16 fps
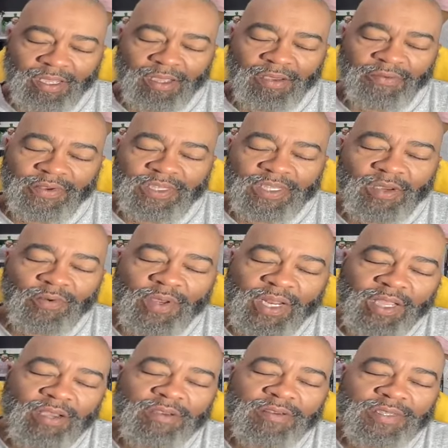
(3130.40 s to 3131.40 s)
For someone
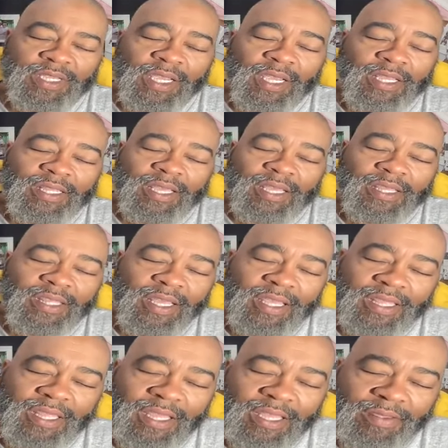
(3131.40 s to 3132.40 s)
else, the,
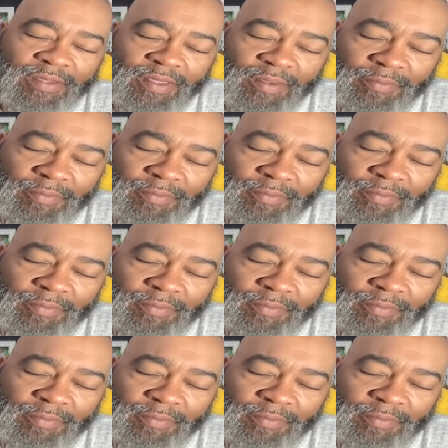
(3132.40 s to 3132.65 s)
the, the, the